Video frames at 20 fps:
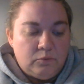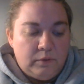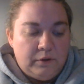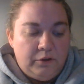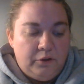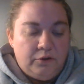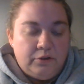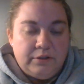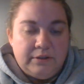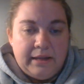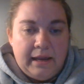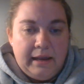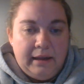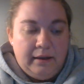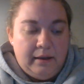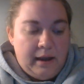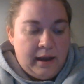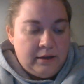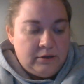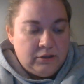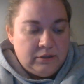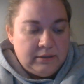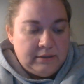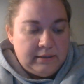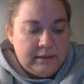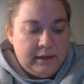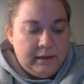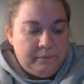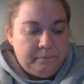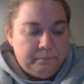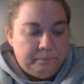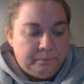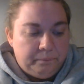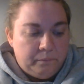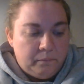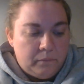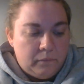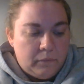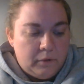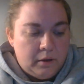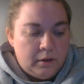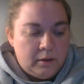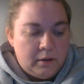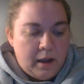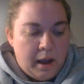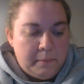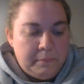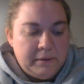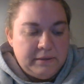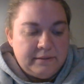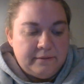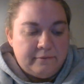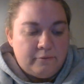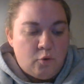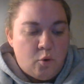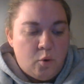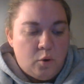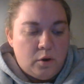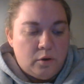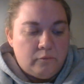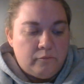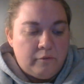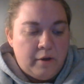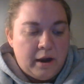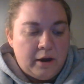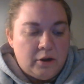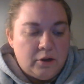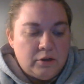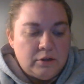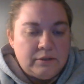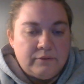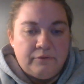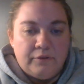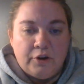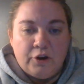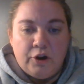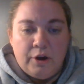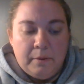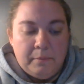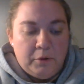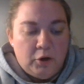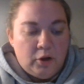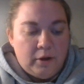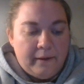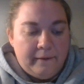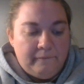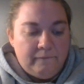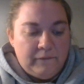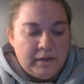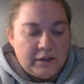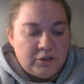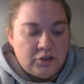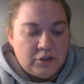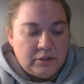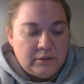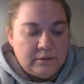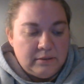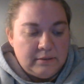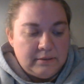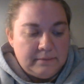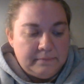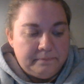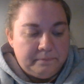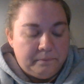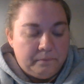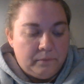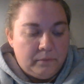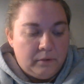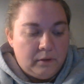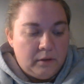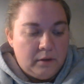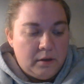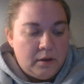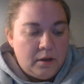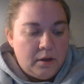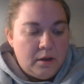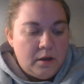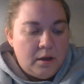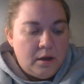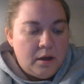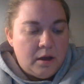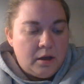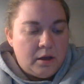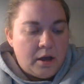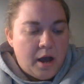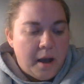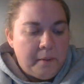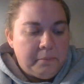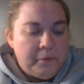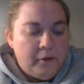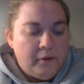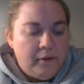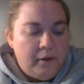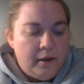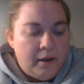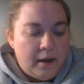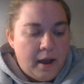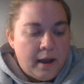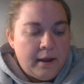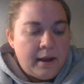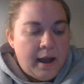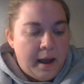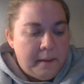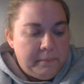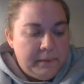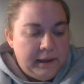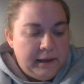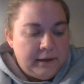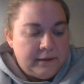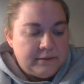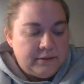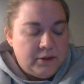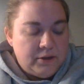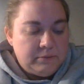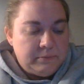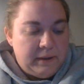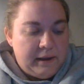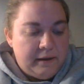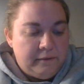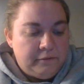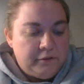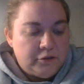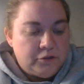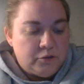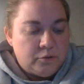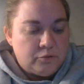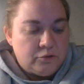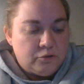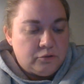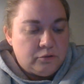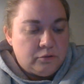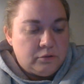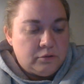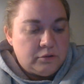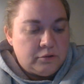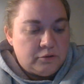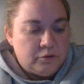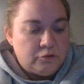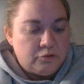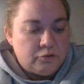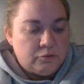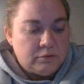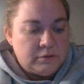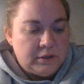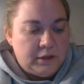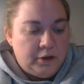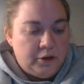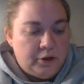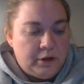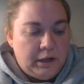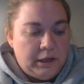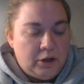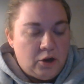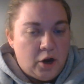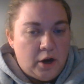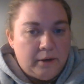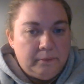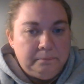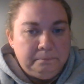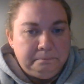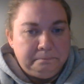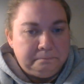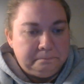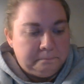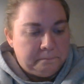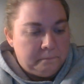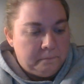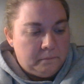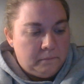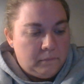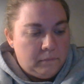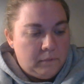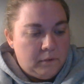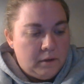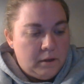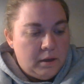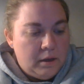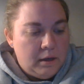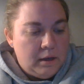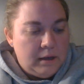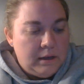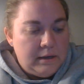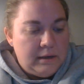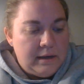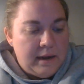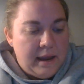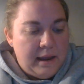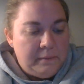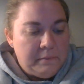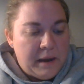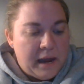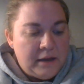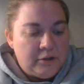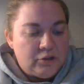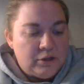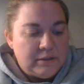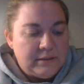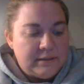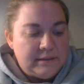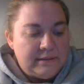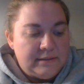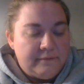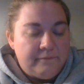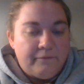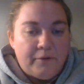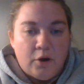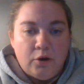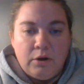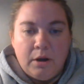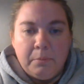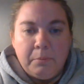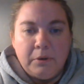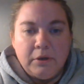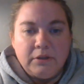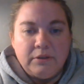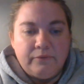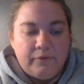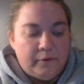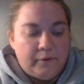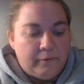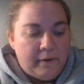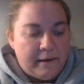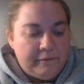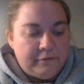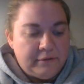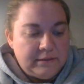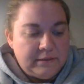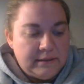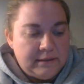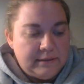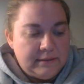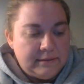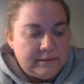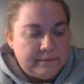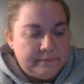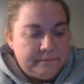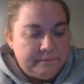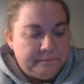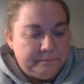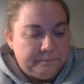with your state agency, copies of court records for criminal convictions, a copy of your social security card, name, addresses, and phone numbers for references,